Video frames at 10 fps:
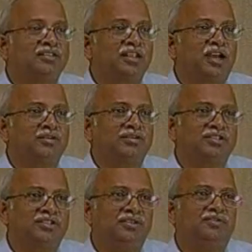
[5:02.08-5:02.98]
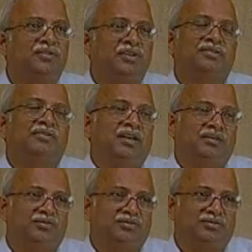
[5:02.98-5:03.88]
1000 different
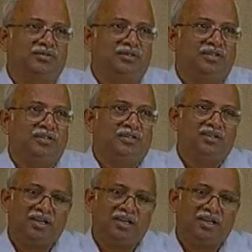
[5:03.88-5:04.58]
values. They